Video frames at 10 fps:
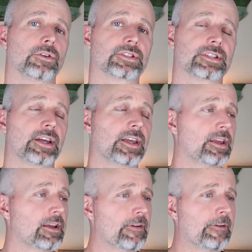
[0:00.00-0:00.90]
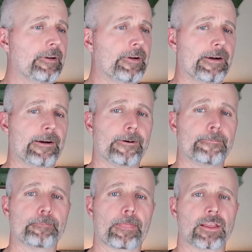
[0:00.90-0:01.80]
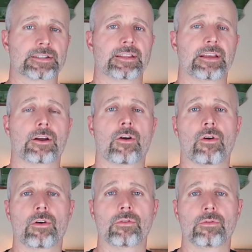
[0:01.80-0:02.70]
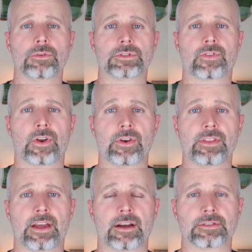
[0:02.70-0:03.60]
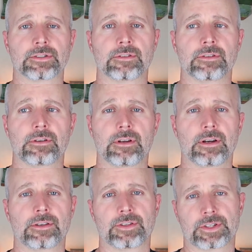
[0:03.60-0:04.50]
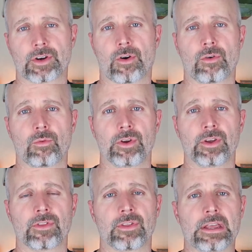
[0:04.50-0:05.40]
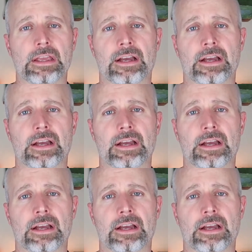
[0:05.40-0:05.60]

Let's say that car was $30,000 to start with.